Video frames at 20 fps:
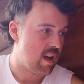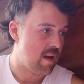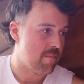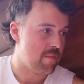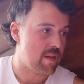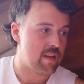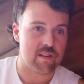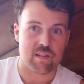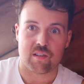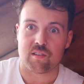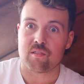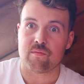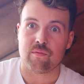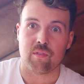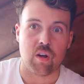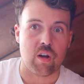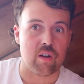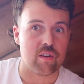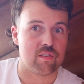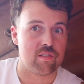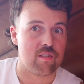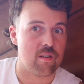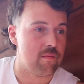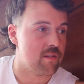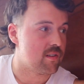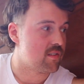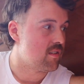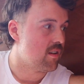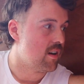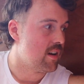they just flow so
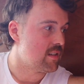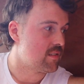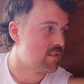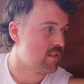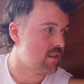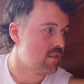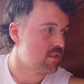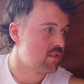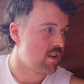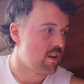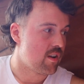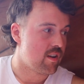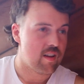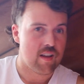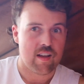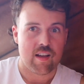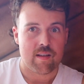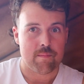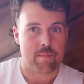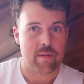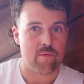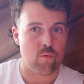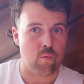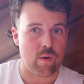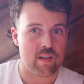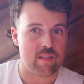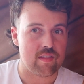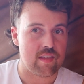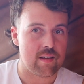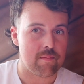much nicer. So a bit of a
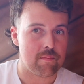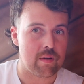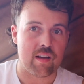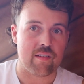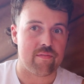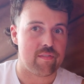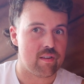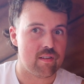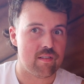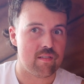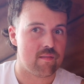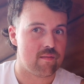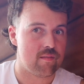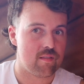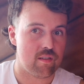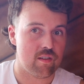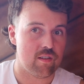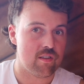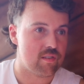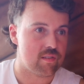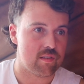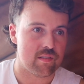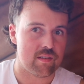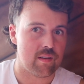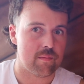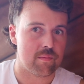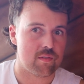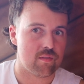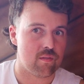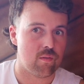weird thing, but if you're gonna use the
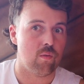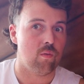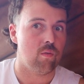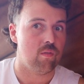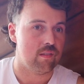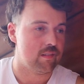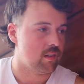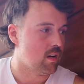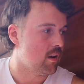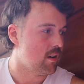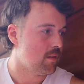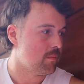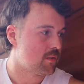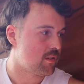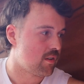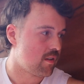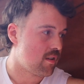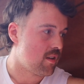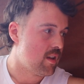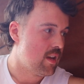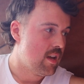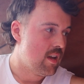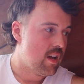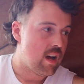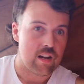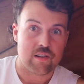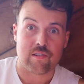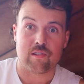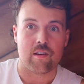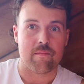zips all the time, so
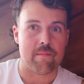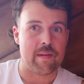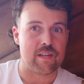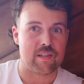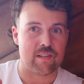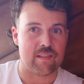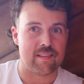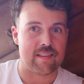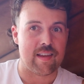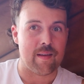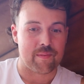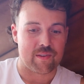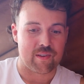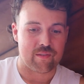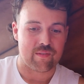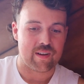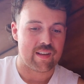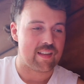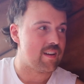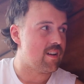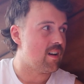I'd mention the zips are really